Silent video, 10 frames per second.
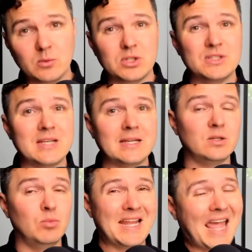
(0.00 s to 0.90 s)
which is set
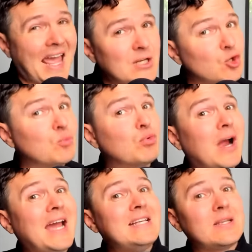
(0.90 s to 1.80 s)
to bring
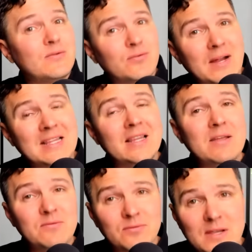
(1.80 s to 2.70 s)

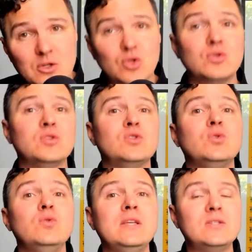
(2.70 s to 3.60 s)
enterprise-friendly features
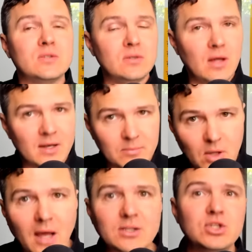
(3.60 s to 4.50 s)
to the Solana
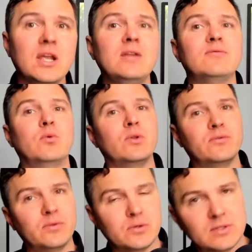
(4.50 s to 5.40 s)
blockchain for the
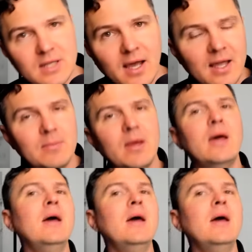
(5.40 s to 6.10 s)
first time